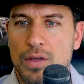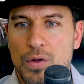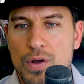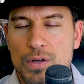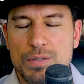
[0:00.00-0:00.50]

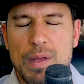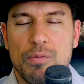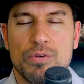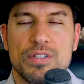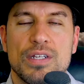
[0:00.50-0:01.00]
Who knows? Maybe
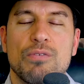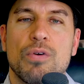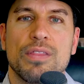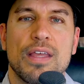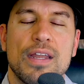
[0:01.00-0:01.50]
we'll see
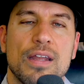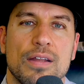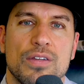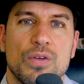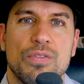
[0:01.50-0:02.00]
what they did
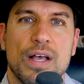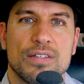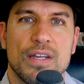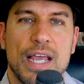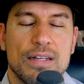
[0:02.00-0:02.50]
in
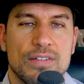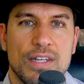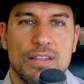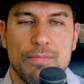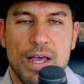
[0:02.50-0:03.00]
2008,
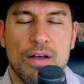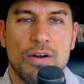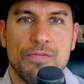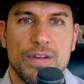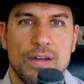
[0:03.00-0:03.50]
see them at
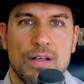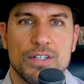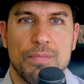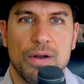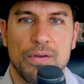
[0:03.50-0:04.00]

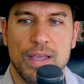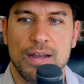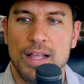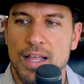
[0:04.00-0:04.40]
$150 a barrel again.